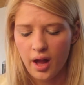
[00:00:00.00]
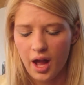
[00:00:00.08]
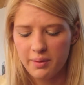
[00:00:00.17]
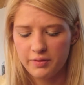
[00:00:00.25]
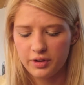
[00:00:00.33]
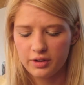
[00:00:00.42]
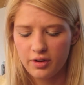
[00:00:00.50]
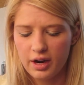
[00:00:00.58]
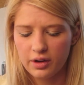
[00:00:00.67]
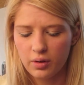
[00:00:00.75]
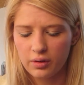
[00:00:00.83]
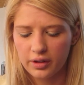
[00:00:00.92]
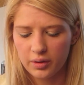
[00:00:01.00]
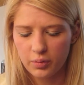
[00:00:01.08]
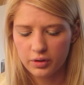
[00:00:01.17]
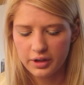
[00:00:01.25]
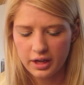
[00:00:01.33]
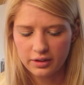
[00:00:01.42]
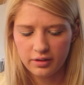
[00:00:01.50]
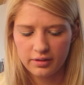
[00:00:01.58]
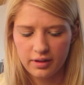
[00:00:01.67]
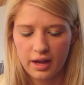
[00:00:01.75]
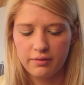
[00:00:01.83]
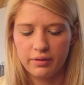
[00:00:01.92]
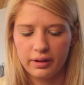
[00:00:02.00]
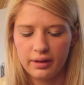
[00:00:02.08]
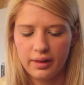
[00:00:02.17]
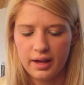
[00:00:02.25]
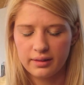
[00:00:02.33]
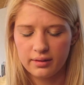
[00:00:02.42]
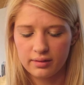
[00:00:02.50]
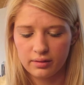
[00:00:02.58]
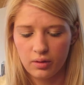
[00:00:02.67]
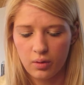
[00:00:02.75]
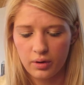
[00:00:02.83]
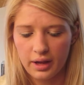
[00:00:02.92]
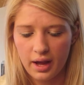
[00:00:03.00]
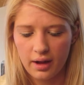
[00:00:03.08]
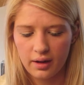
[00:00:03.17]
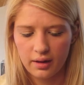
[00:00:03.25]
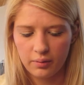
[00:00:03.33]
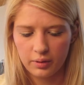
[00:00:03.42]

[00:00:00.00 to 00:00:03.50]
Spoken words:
If you're trying to go a little more dangerous, I really like this L'Oreal,